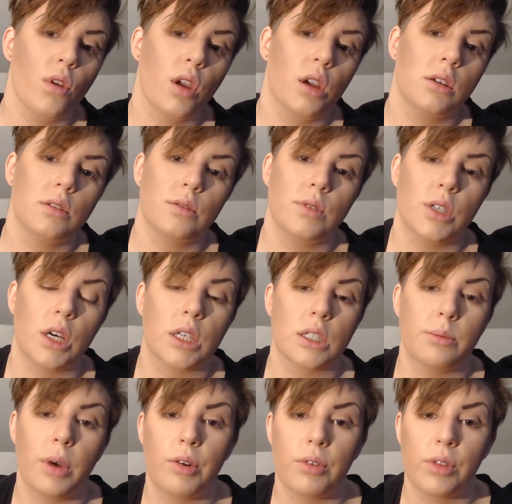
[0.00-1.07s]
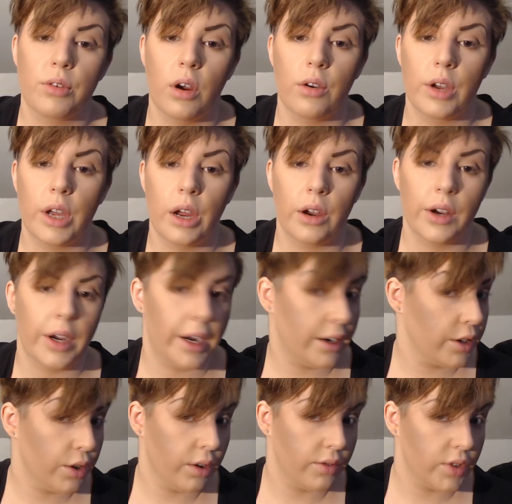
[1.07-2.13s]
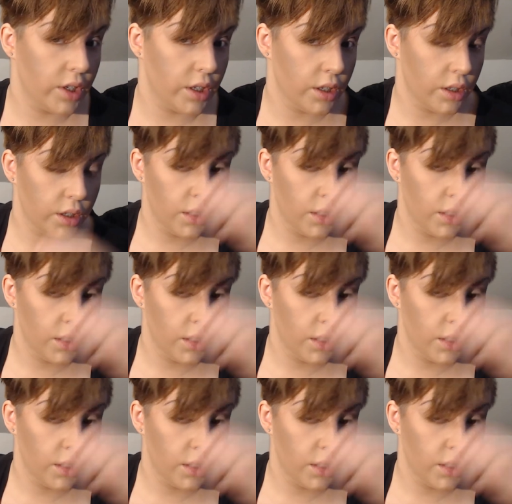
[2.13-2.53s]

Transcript: as we talked about with growing our hair, you have to